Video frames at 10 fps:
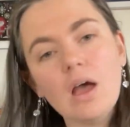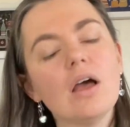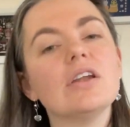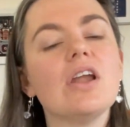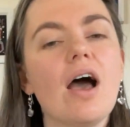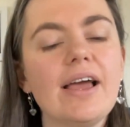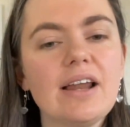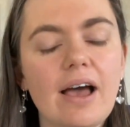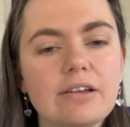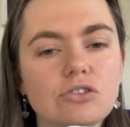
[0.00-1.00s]

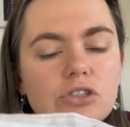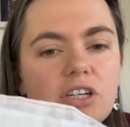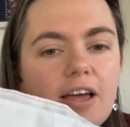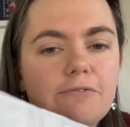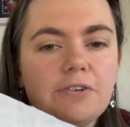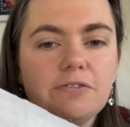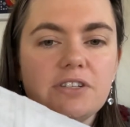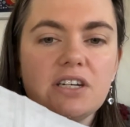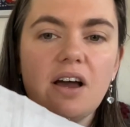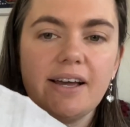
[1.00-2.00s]

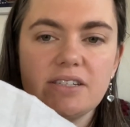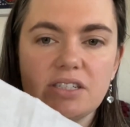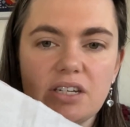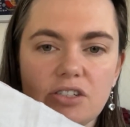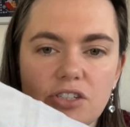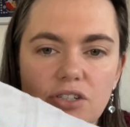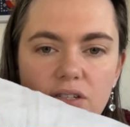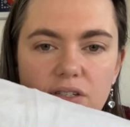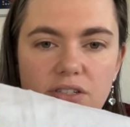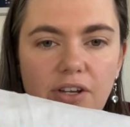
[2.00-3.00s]
959
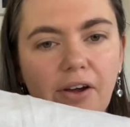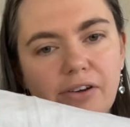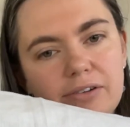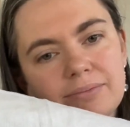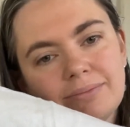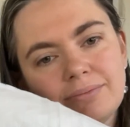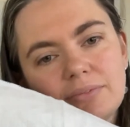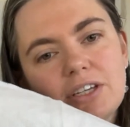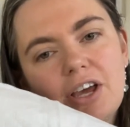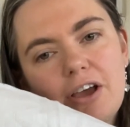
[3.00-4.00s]
stitches. So,
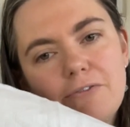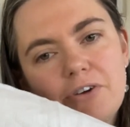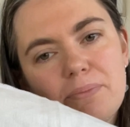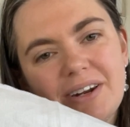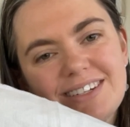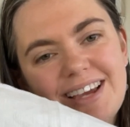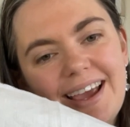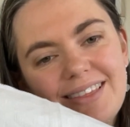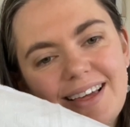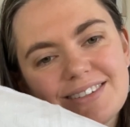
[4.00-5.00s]
you know, for a bit of day,
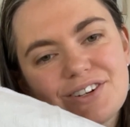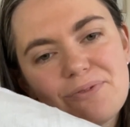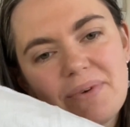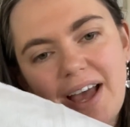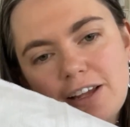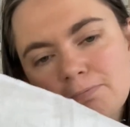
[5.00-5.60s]
that's not bad.